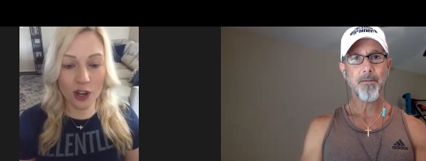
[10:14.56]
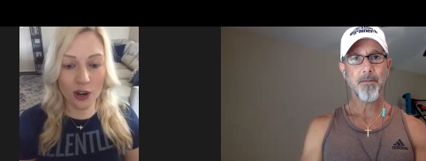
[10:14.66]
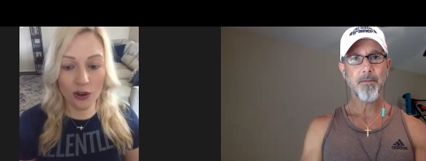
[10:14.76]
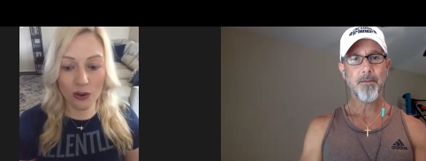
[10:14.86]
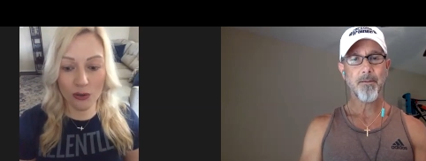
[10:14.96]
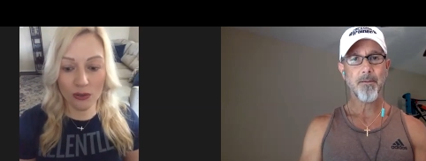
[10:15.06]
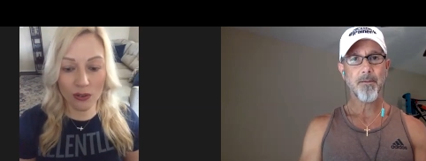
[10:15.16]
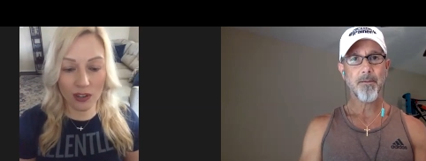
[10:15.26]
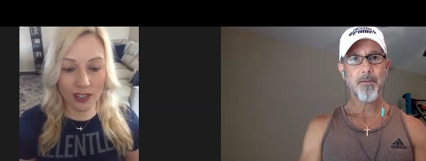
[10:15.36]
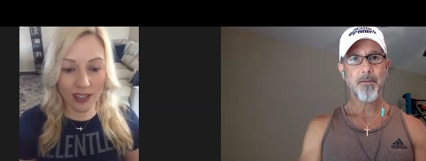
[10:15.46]
Speaker 1: so
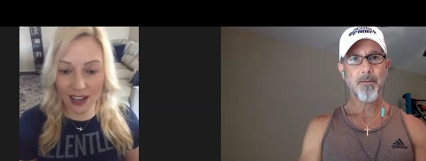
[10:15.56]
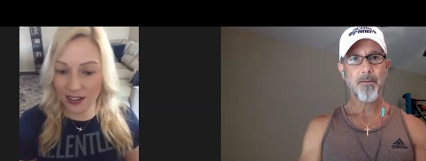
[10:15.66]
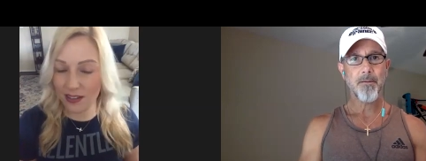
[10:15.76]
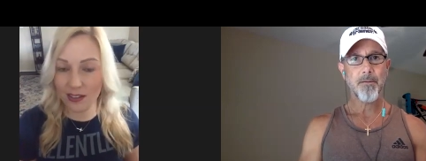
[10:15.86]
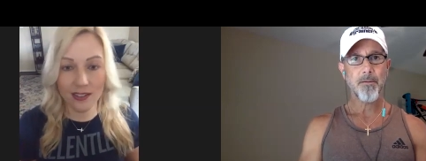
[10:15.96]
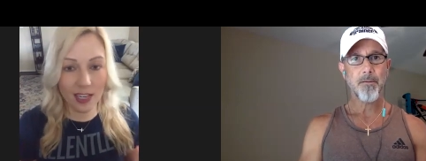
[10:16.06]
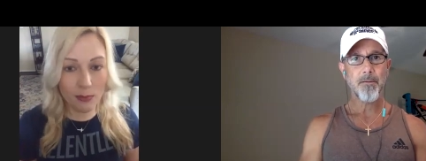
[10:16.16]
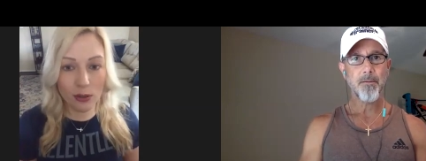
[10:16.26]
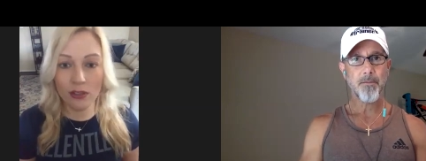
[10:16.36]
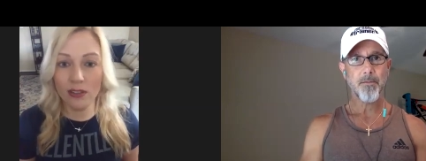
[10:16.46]
yes
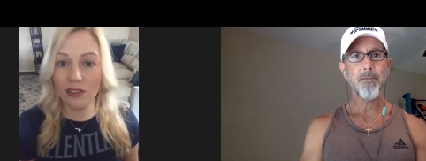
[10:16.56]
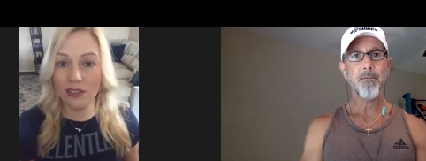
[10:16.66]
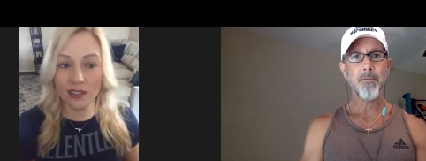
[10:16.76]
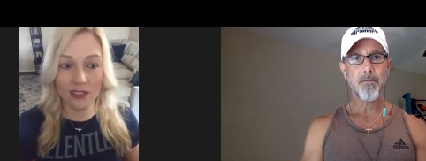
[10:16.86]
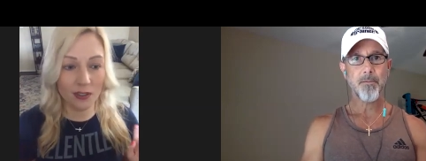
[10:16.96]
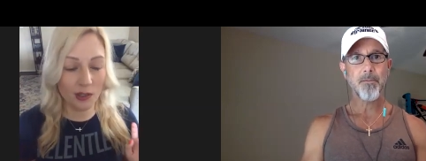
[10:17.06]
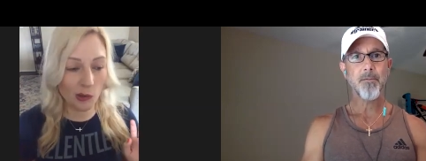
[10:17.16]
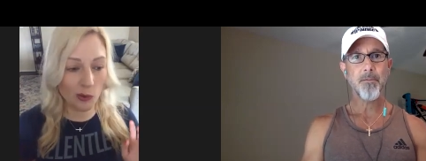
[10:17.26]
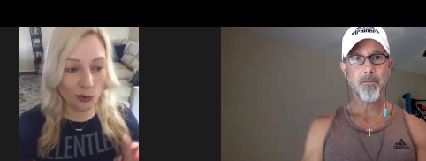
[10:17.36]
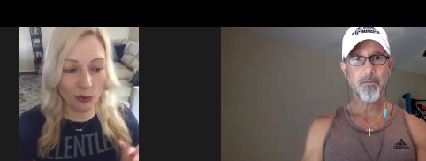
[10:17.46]
dimples
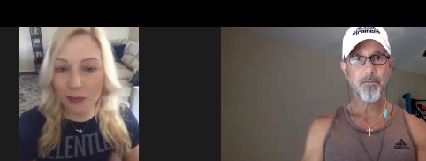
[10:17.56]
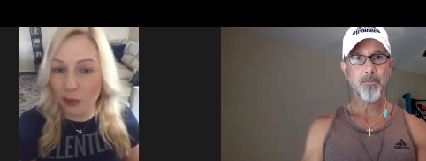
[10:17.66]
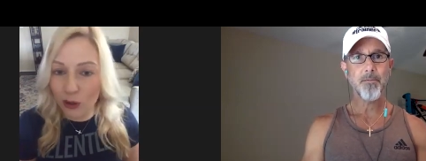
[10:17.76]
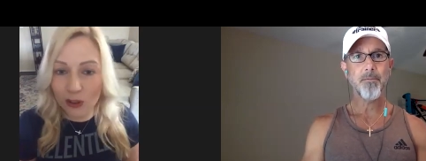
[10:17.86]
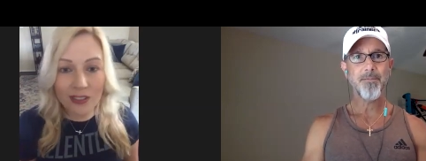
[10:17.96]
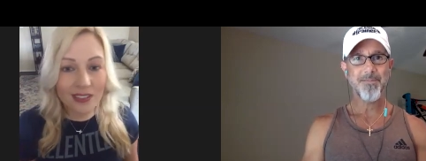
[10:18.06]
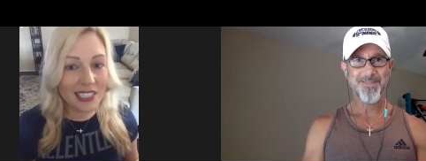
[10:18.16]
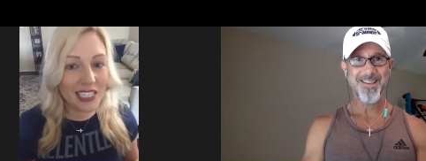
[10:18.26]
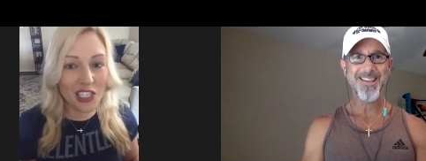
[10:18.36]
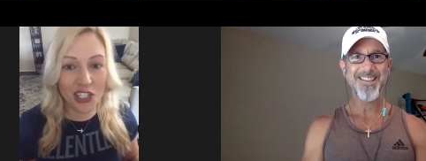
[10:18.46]
ripples
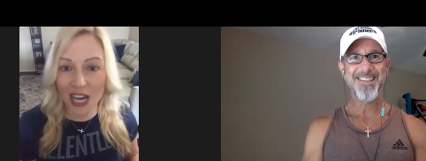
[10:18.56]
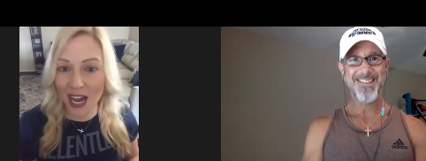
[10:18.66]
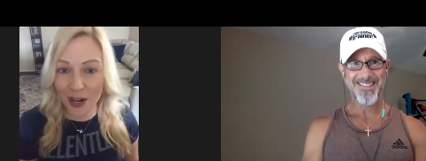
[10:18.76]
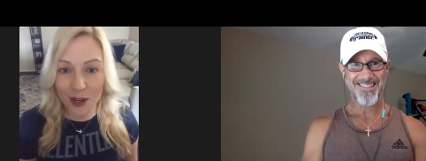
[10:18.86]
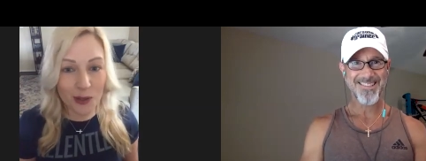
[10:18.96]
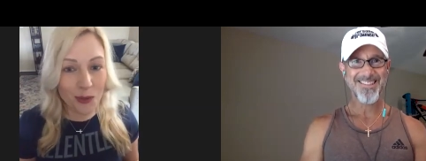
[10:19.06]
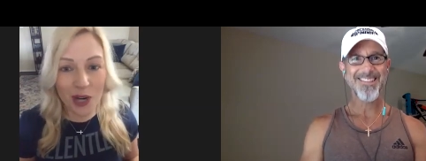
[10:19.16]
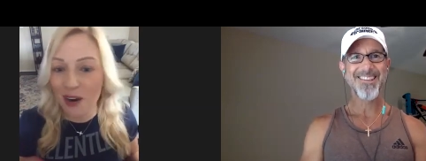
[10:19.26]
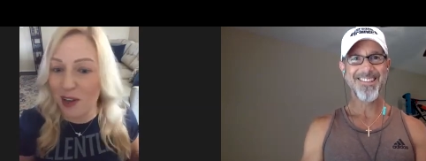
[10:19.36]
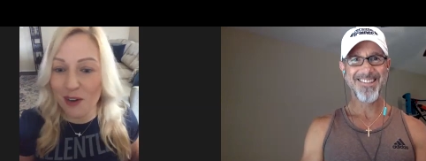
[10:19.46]
shadow
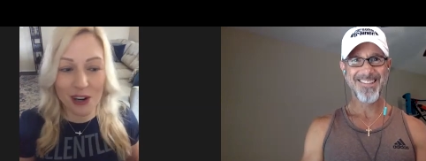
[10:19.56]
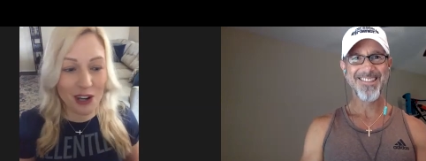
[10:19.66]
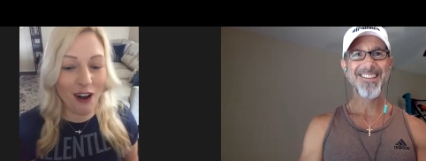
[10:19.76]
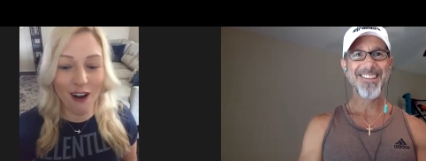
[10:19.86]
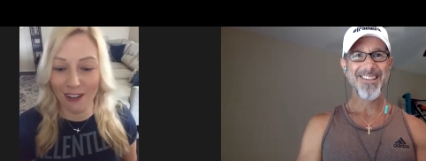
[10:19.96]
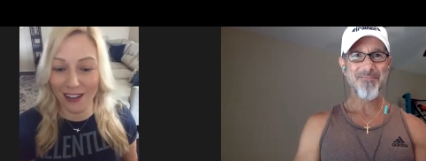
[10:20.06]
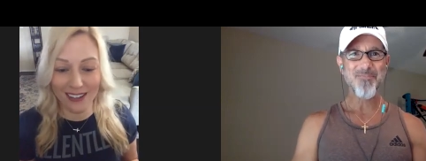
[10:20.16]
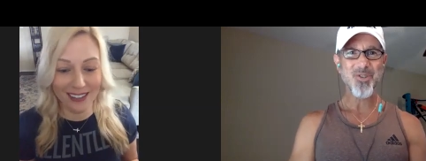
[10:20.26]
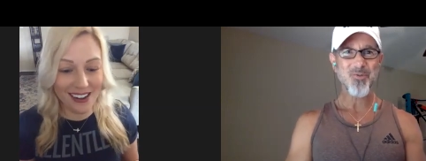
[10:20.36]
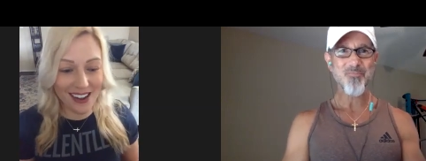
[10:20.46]
whatever you want to call
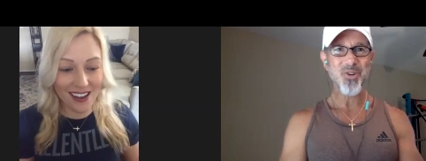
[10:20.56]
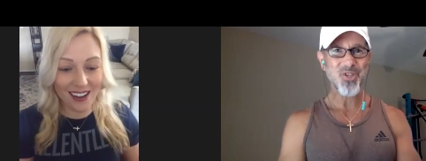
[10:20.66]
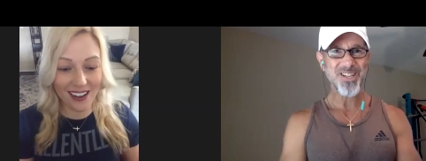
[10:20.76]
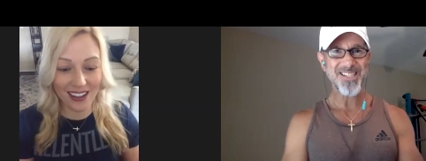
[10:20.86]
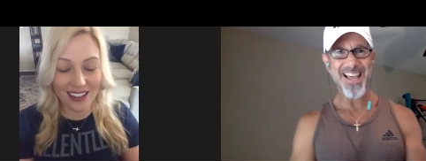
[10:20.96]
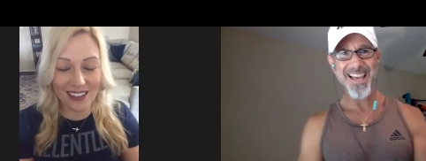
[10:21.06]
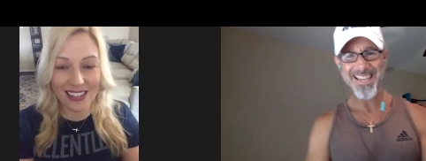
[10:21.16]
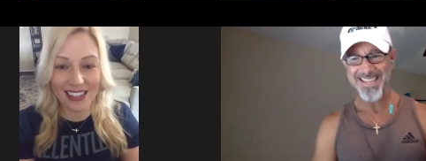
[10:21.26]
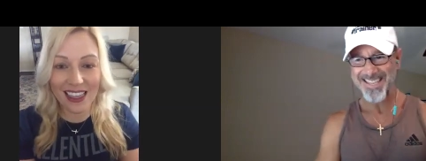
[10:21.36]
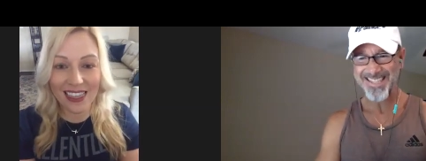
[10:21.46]
it
Speaker 2: mushy
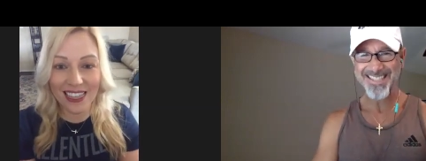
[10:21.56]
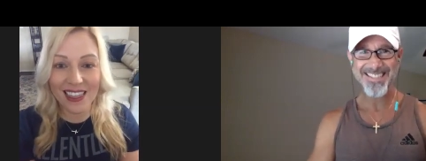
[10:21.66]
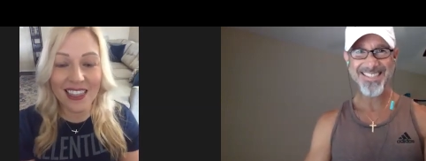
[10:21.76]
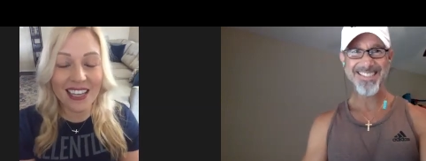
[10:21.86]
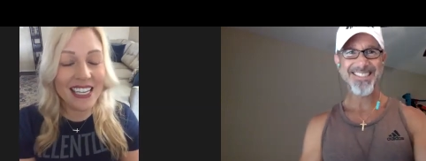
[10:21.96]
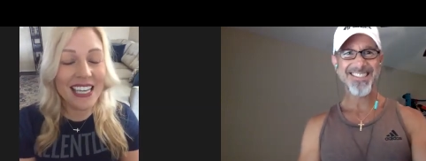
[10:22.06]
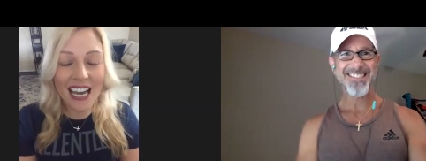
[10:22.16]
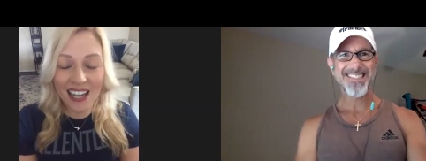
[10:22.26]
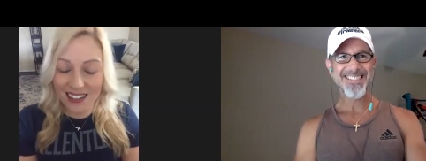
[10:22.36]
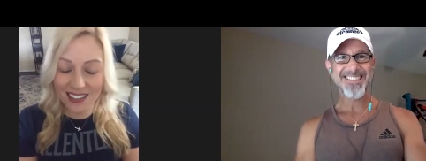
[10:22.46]
saggy
Speaker 1: the
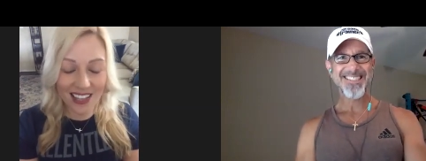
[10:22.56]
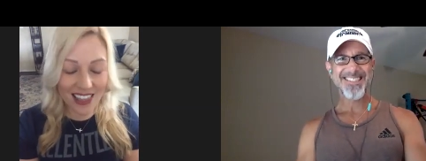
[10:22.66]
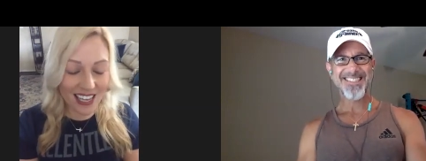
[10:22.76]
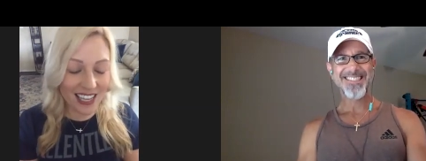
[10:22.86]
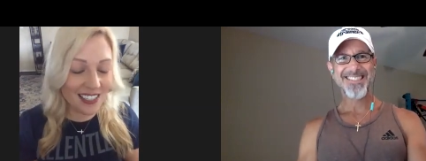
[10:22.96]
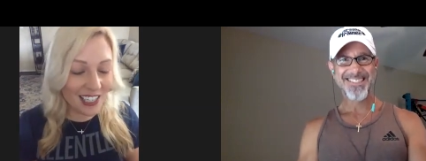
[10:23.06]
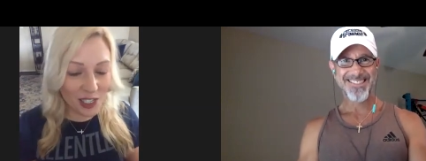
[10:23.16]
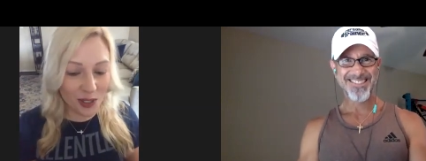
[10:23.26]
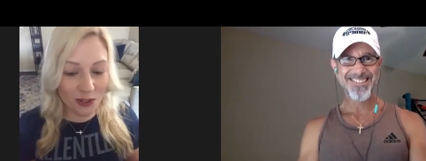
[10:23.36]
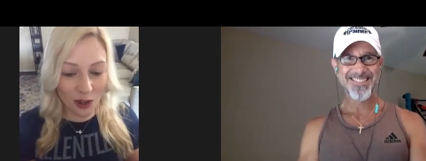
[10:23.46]
yes, the things that
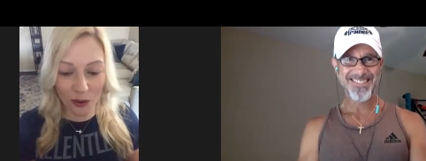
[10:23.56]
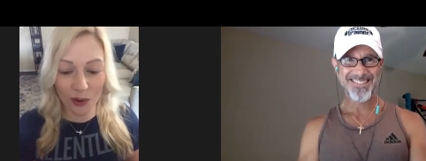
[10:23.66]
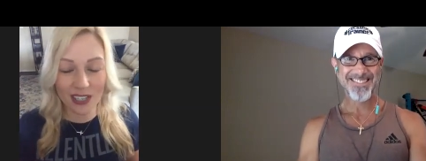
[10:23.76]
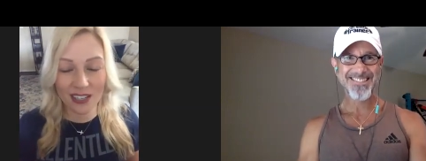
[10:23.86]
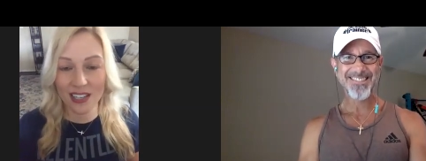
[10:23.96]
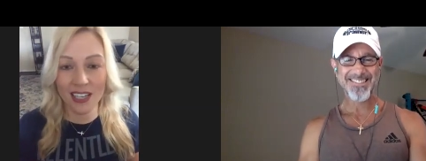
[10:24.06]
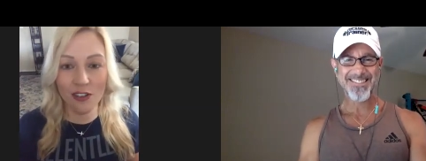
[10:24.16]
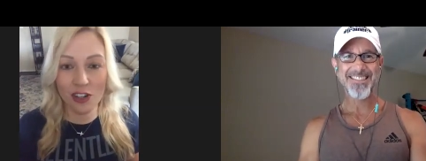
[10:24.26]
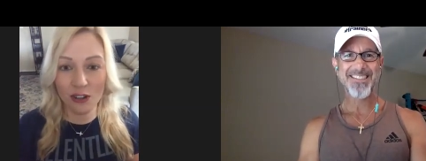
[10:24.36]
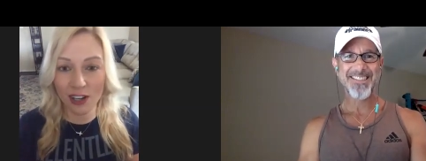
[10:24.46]
you don't want to see
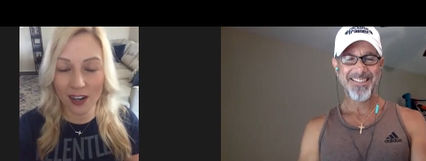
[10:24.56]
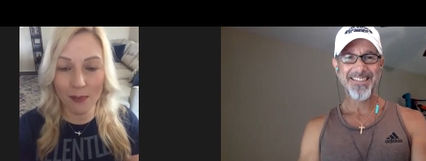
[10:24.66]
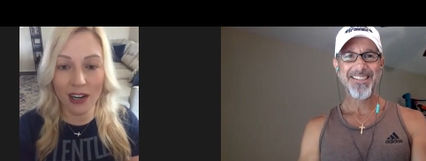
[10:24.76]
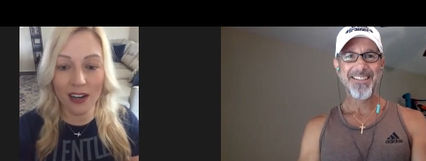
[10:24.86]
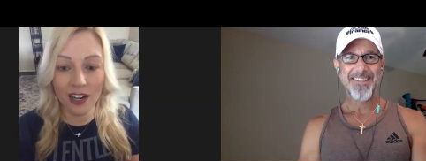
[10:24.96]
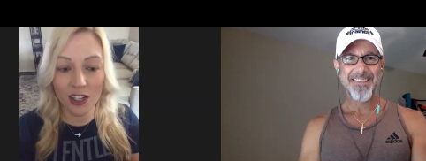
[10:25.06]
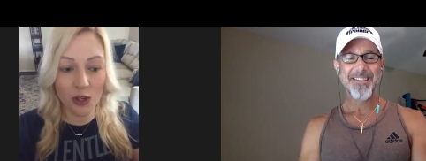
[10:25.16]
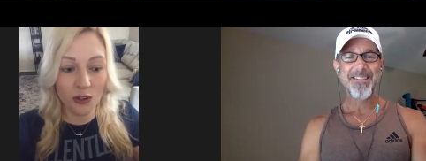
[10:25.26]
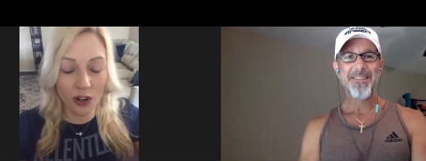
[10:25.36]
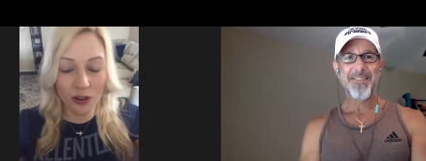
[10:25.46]
when you look in the mirror and
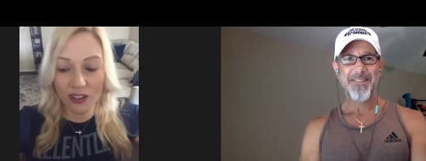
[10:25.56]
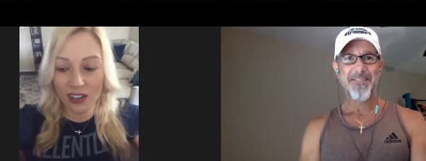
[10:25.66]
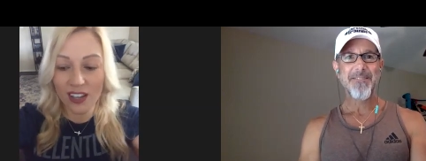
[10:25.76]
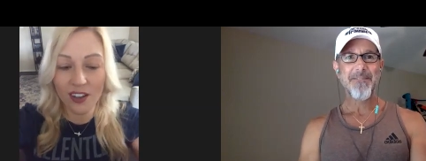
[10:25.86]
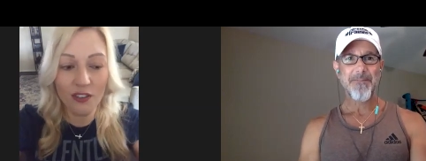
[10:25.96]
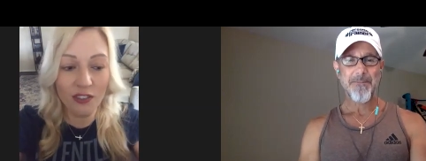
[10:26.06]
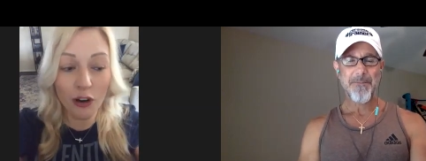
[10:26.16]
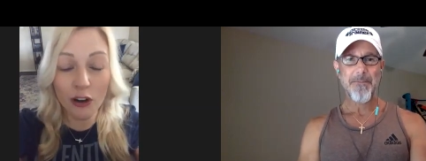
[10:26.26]
you don't feel